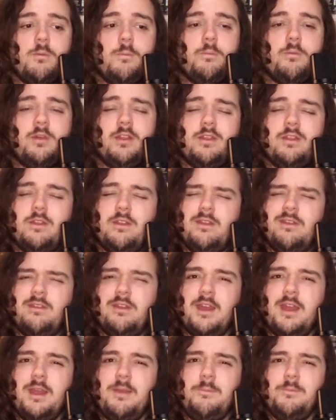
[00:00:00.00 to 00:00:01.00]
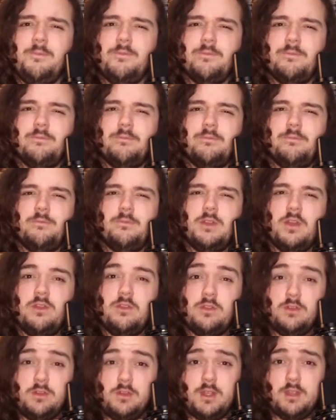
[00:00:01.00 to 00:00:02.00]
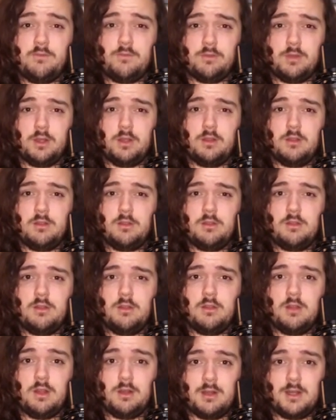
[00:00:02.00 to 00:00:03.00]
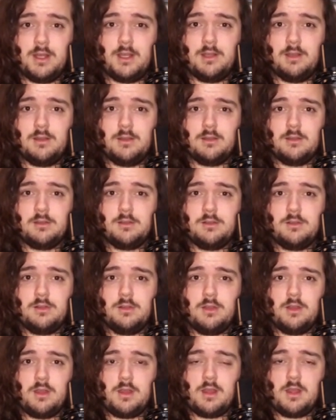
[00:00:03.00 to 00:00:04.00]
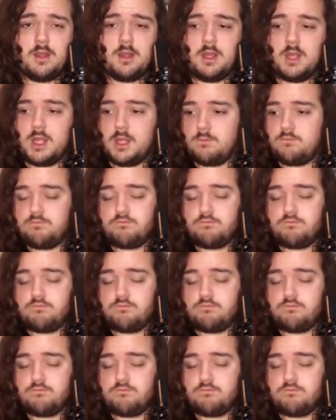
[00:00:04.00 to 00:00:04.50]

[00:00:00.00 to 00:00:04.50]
But in this game, it's different, alright? Uh,